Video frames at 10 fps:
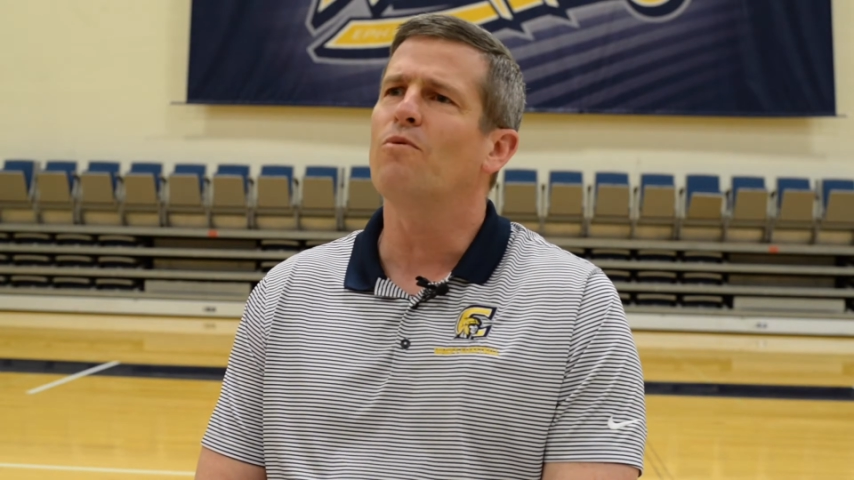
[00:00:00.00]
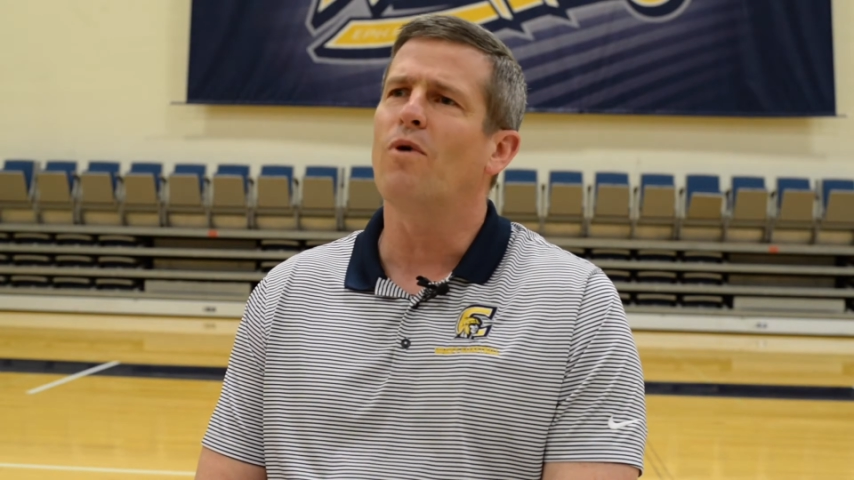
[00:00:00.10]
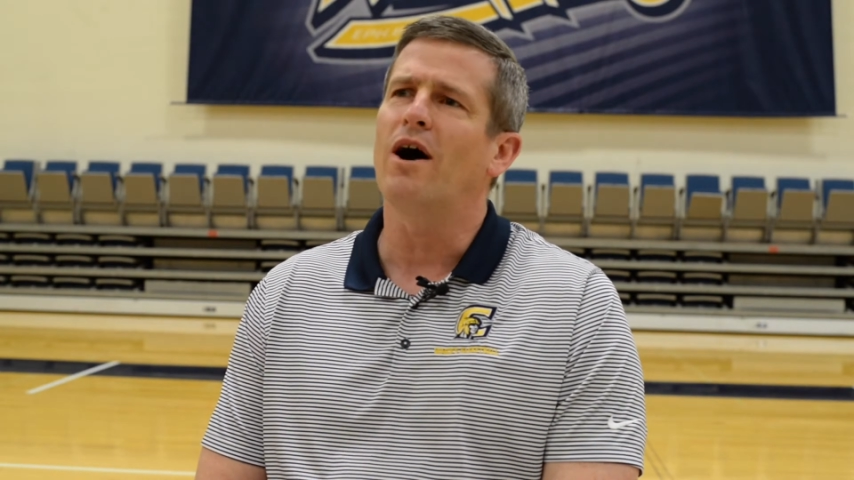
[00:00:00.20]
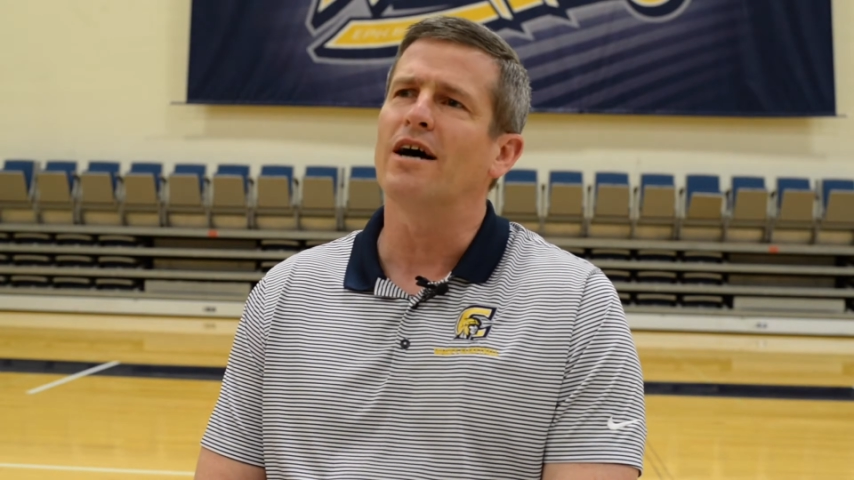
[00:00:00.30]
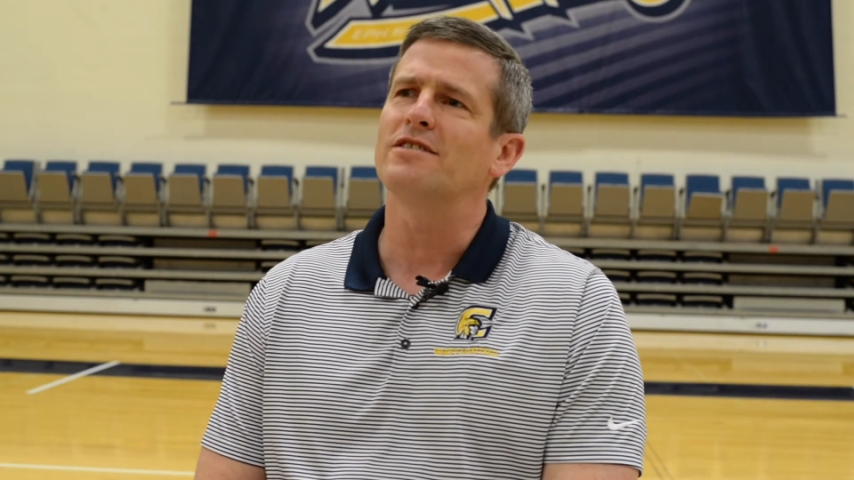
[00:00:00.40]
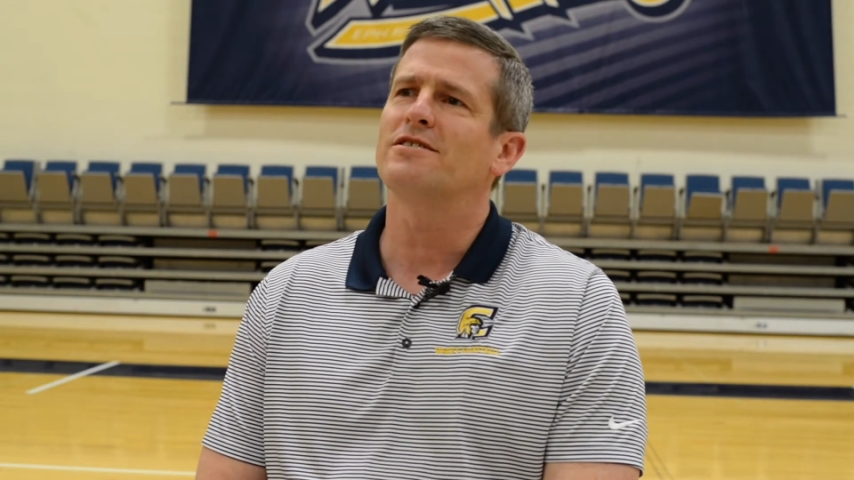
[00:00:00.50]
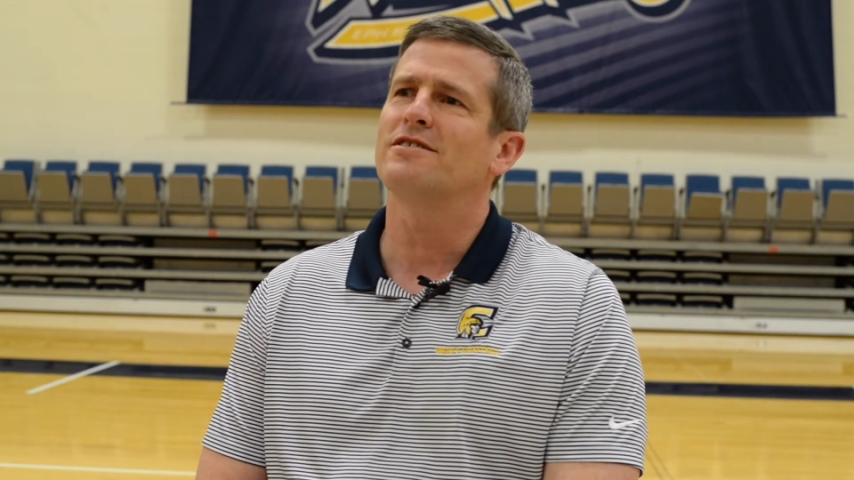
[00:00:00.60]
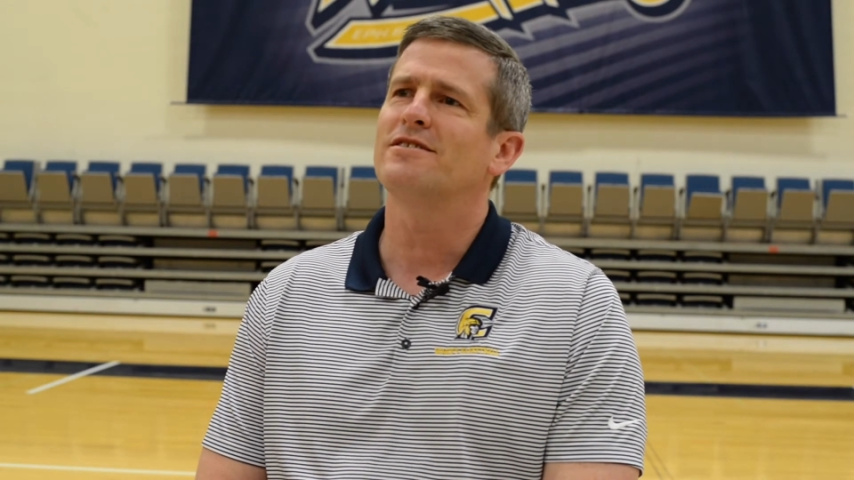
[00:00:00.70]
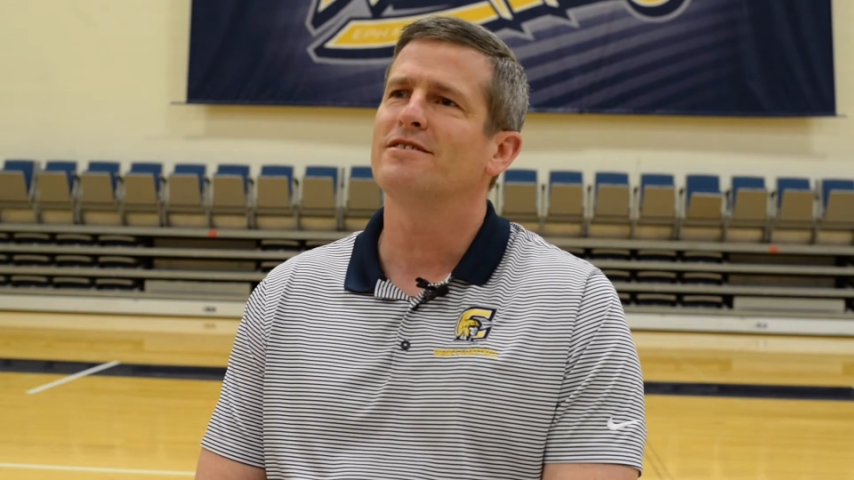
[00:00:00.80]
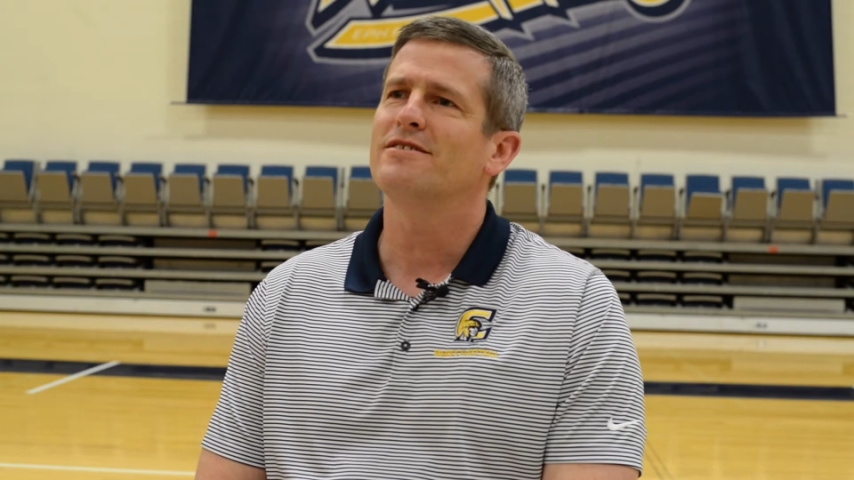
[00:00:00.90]

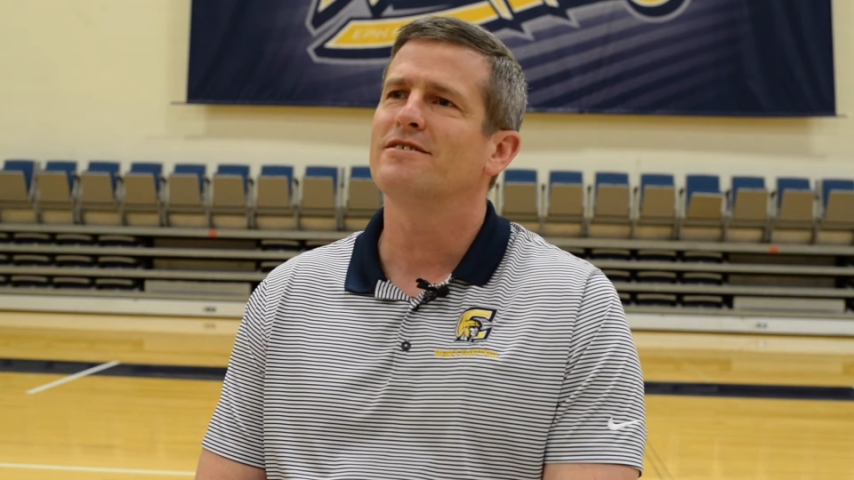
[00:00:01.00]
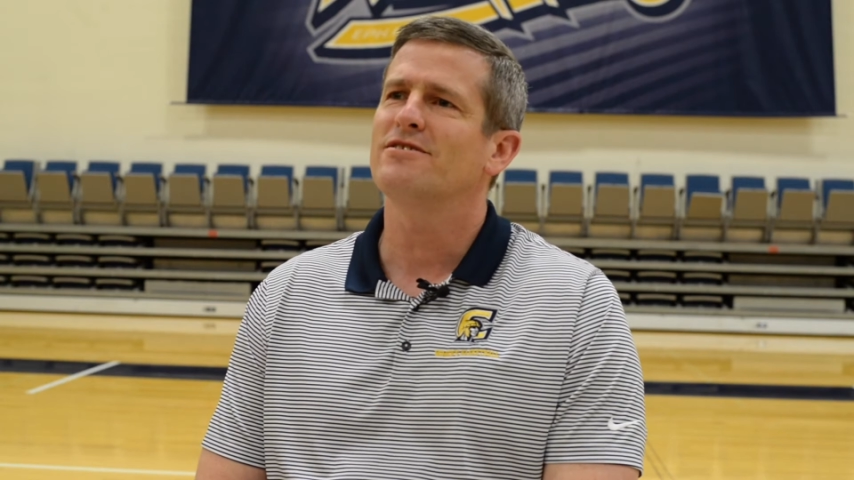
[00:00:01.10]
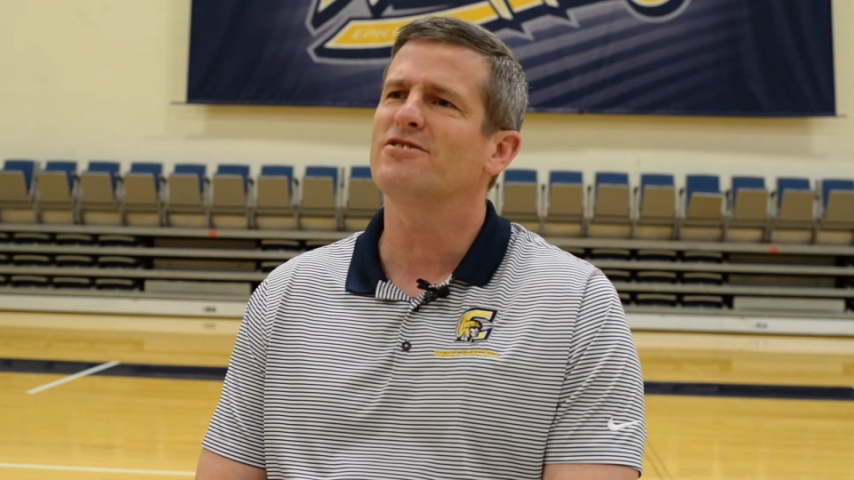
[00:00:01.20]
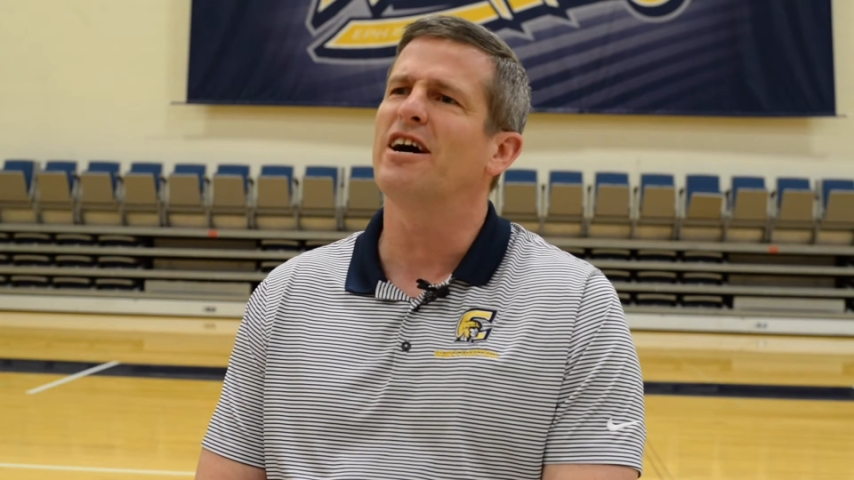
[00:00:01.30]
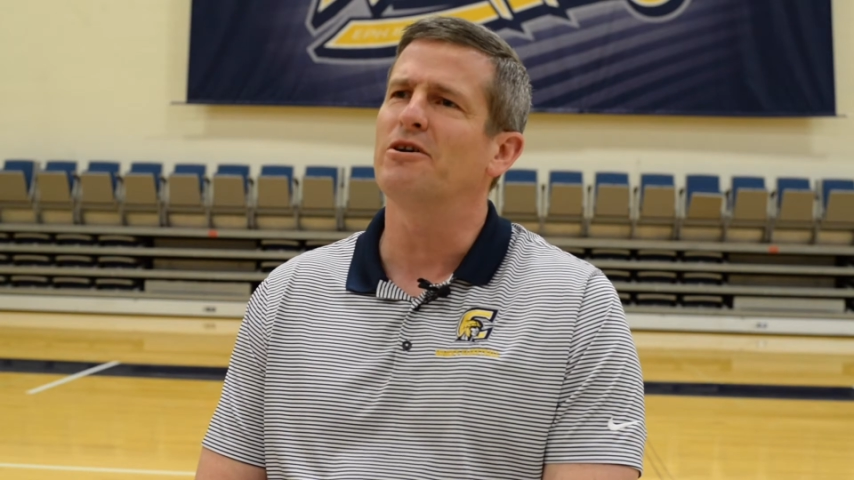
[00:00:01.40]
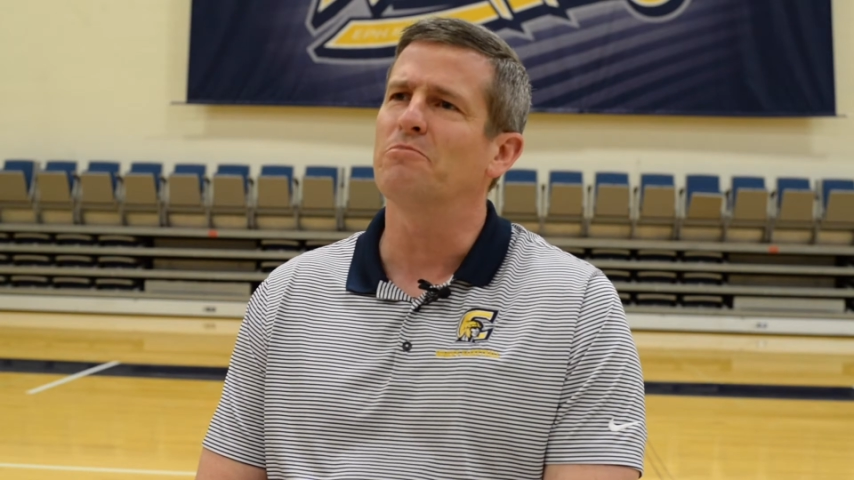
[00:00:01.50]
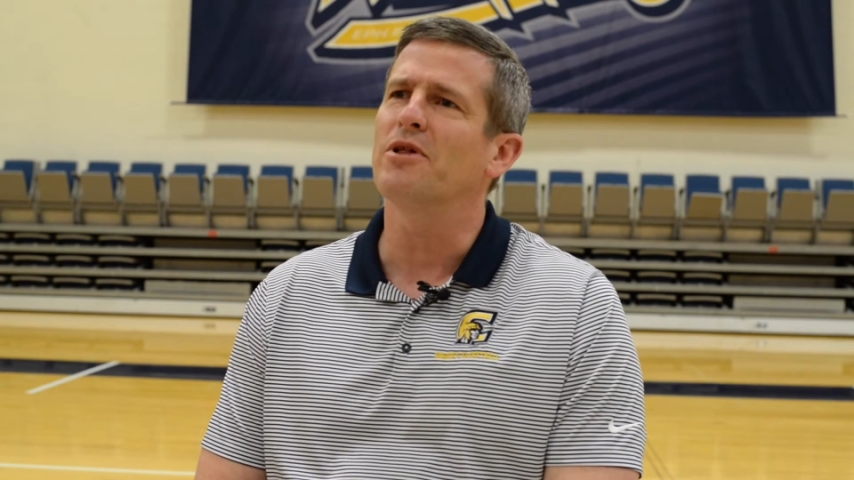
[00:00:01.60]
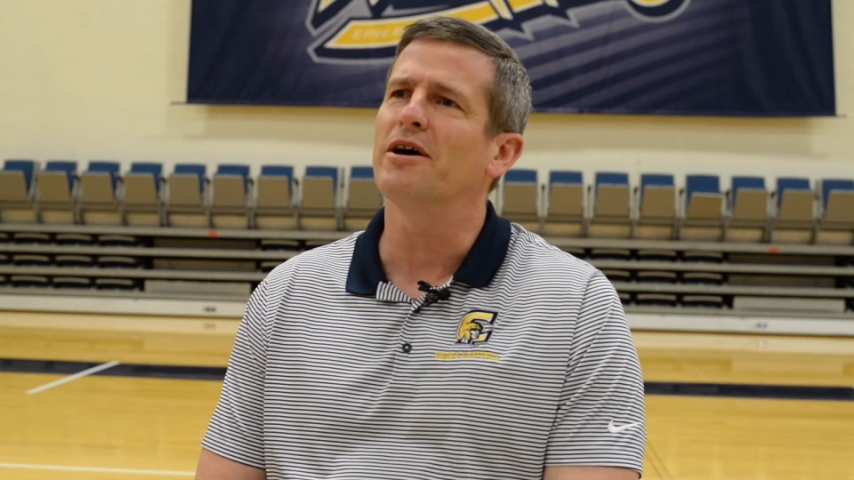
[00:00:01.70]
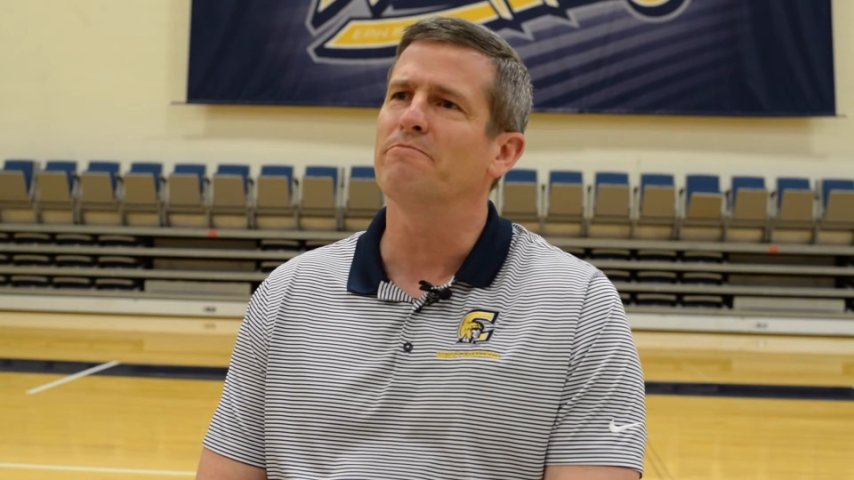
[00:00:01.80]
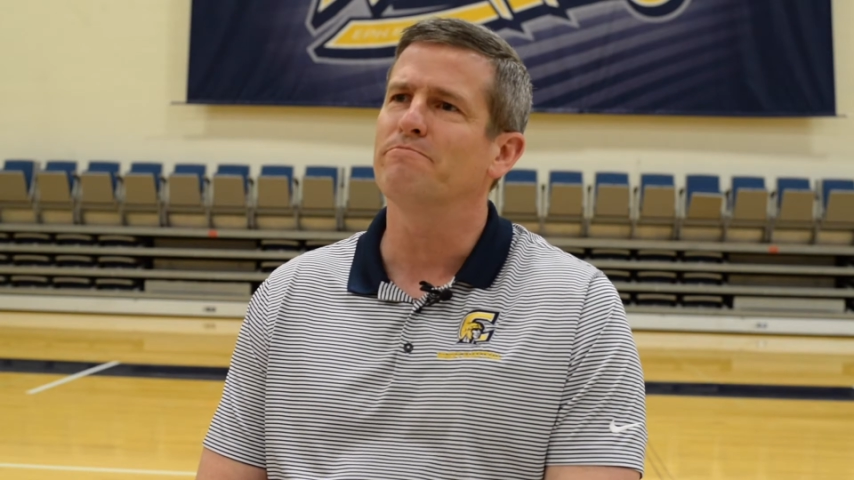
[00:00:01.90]
watch style play.